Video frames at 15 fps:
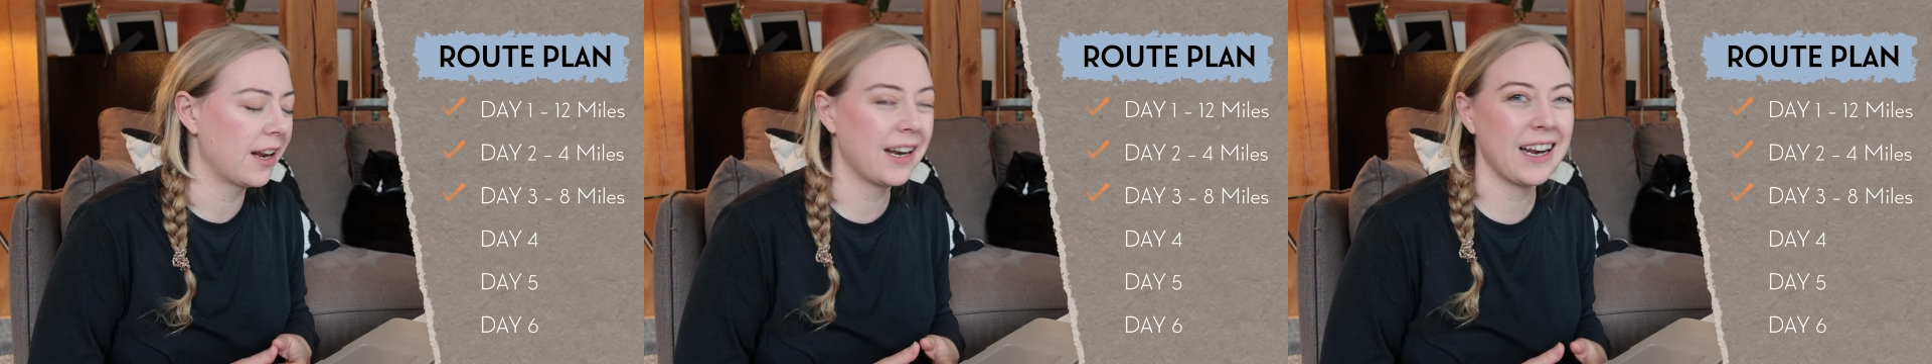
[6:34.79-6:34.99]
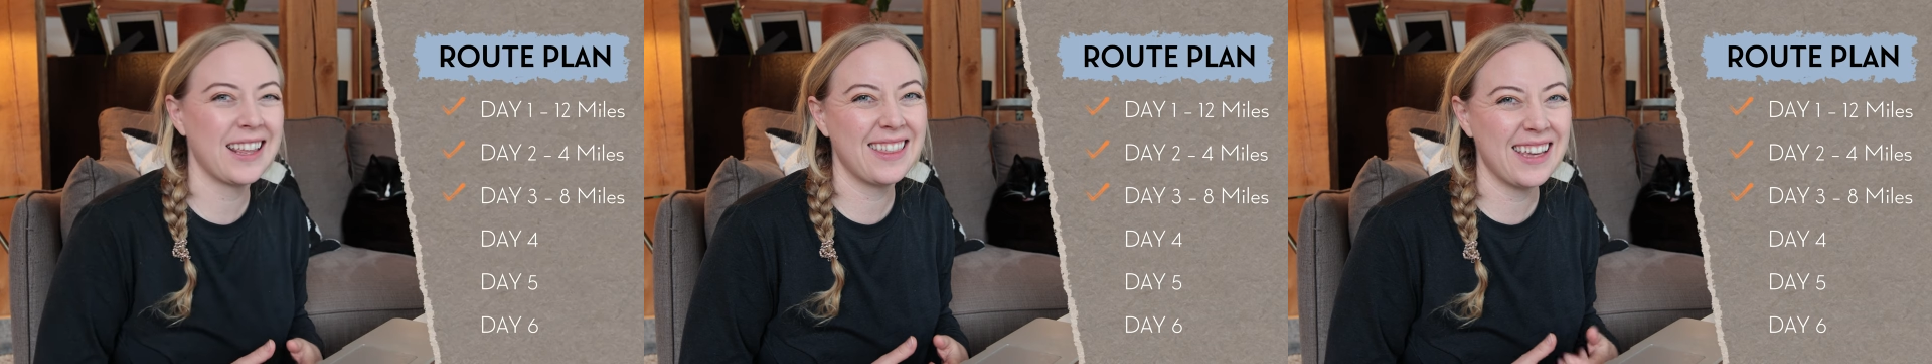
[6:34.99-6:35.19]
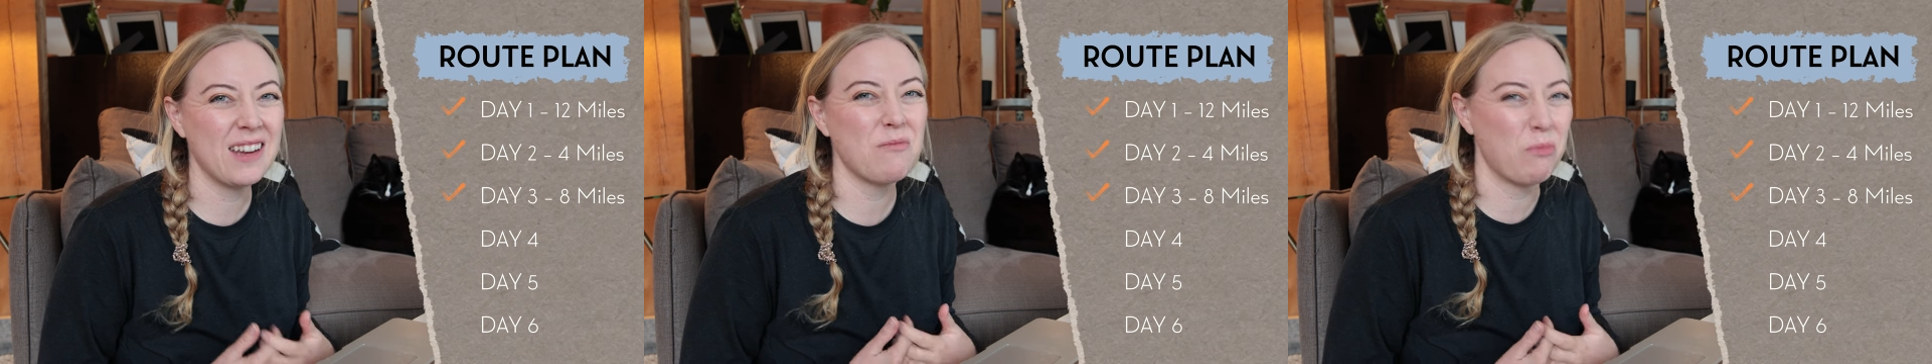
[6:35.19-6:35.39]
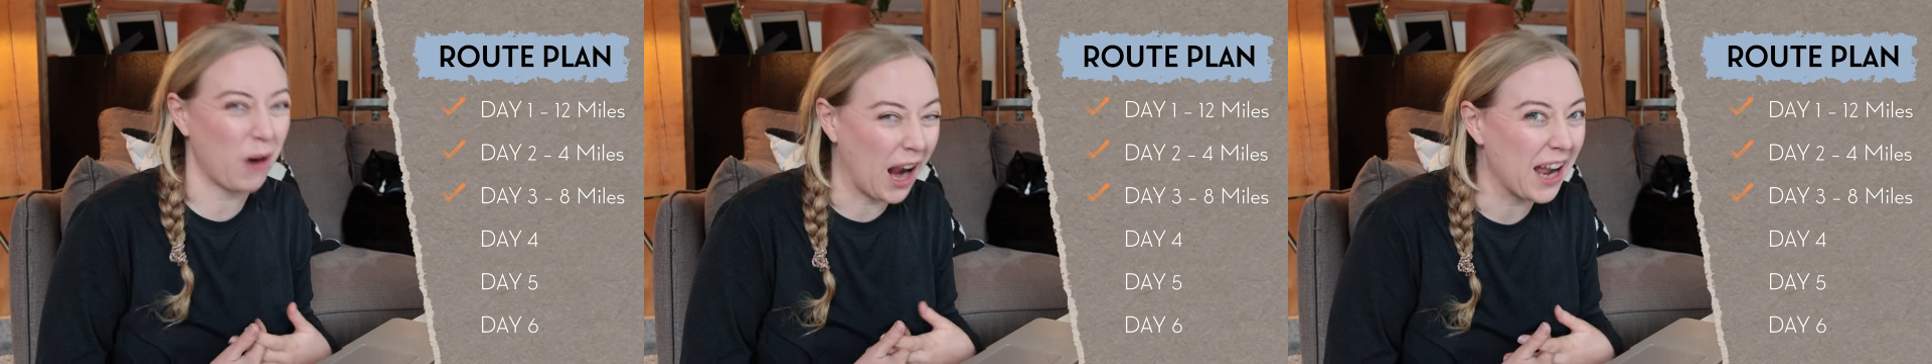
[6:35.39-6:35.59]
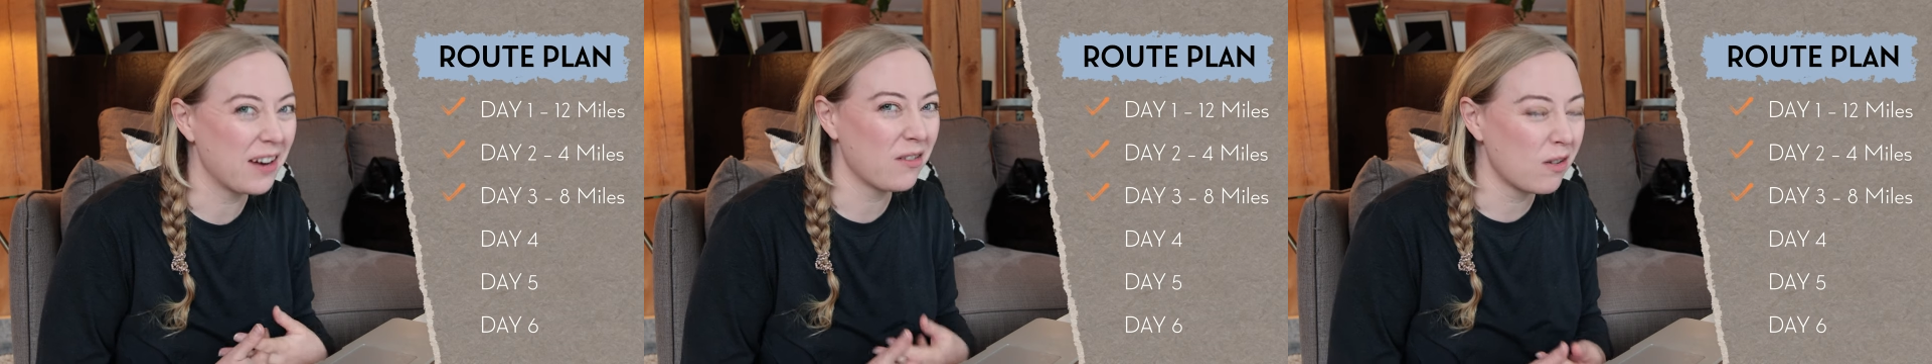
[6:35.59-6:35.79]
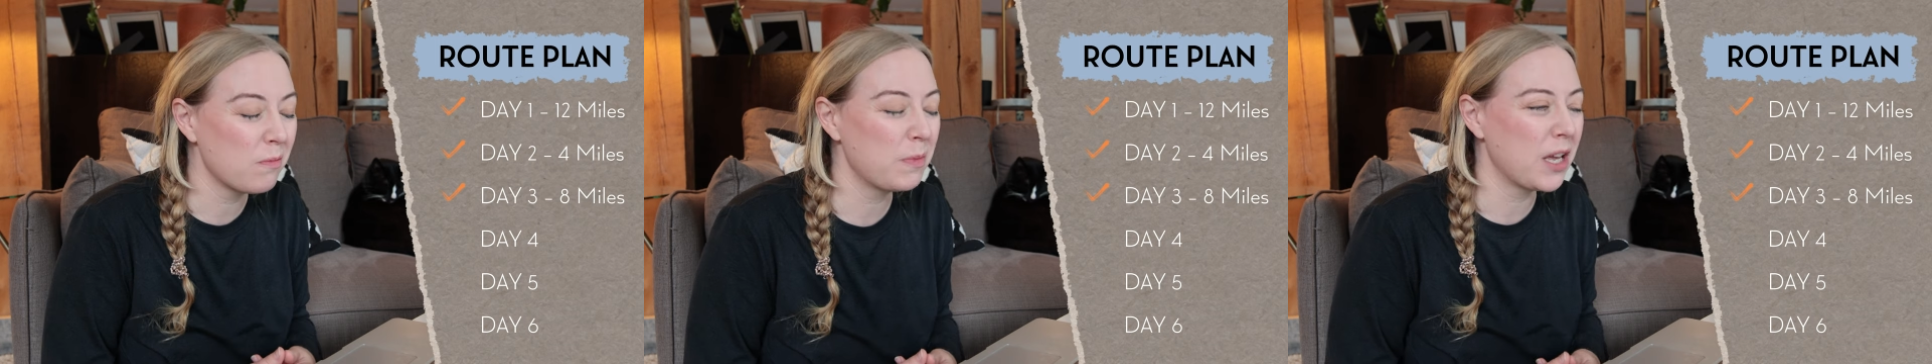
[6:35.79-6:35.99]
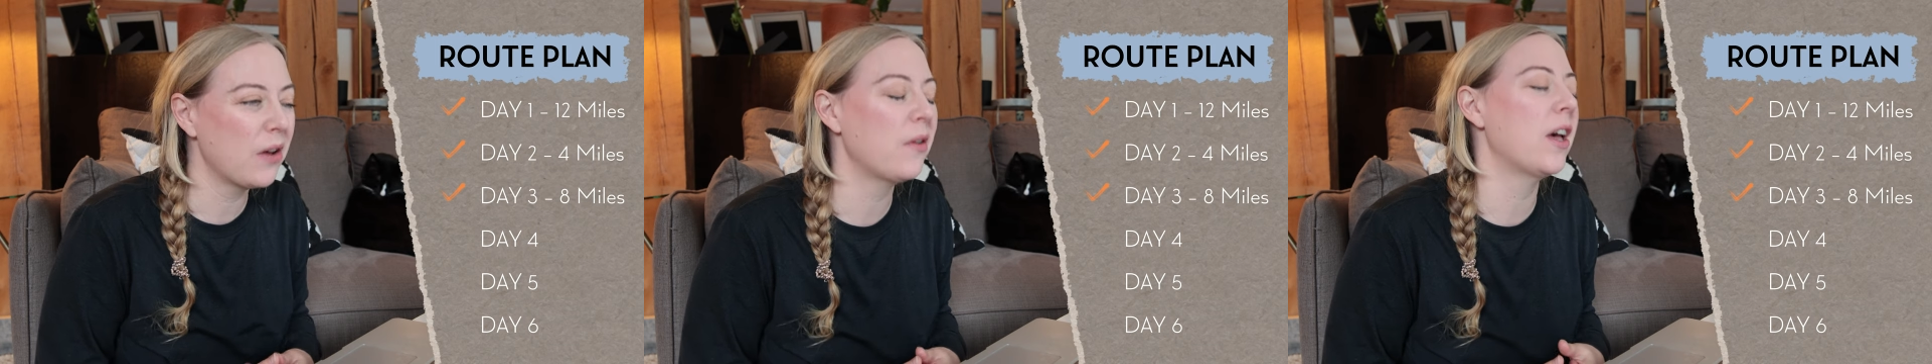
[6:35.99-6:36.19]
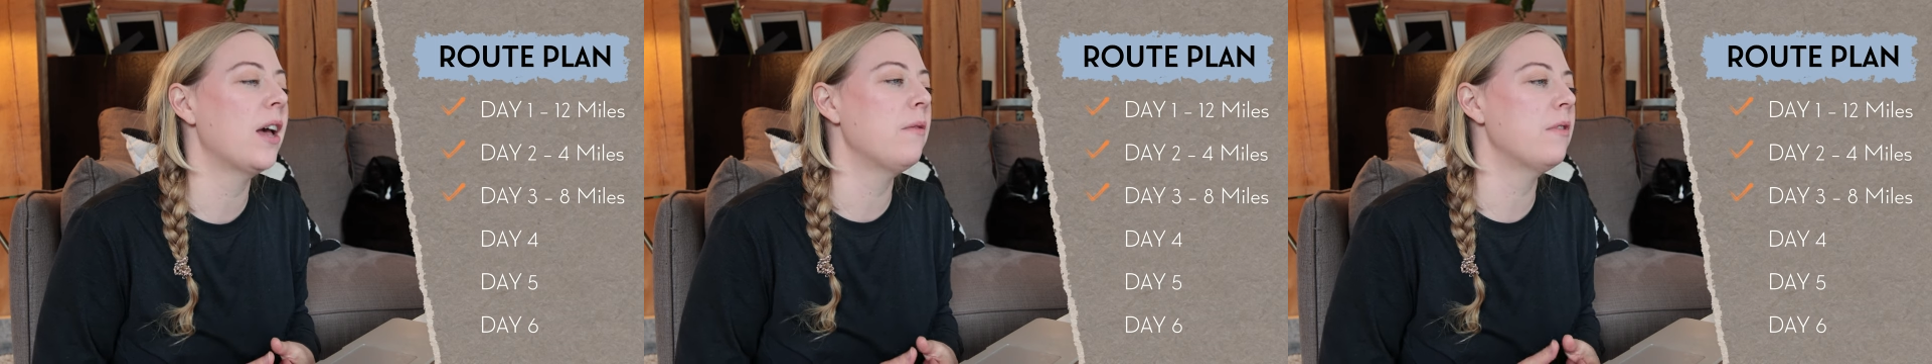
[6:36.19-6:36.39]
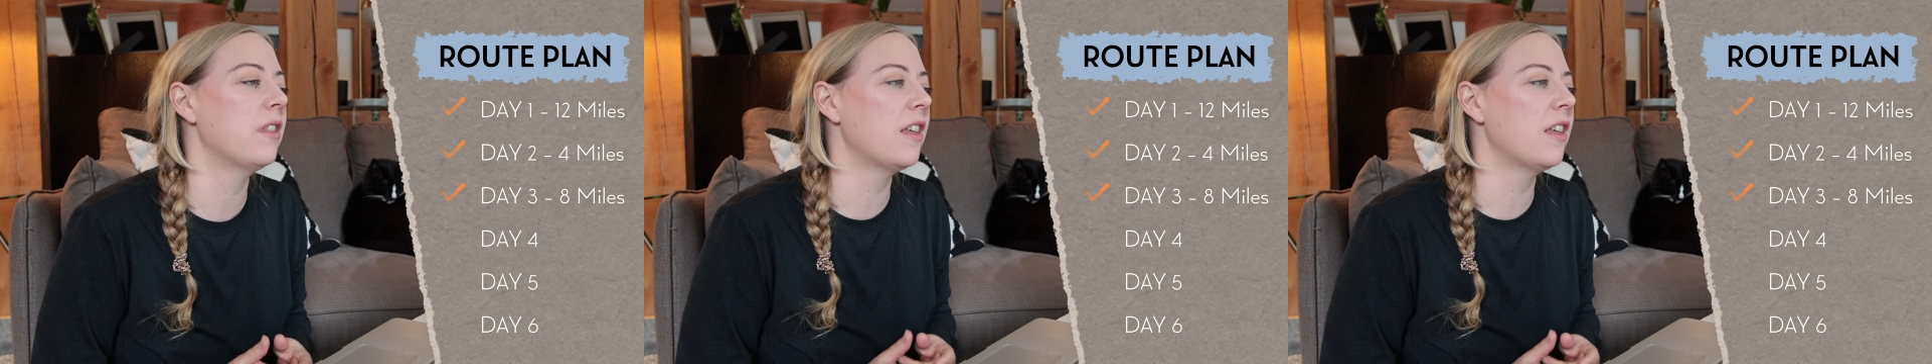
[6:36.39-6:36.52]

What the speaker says: And I think Brian will be okay with